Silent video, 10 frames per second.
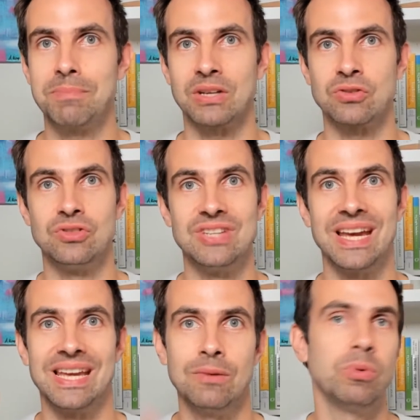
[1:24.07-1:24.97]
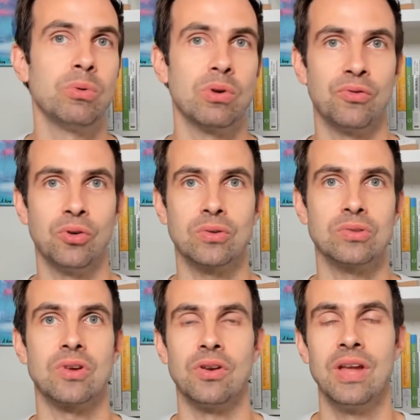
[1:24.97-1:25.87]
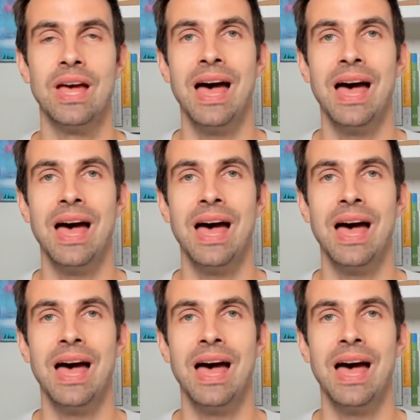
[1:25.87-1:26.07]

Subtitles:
But today we want to focus on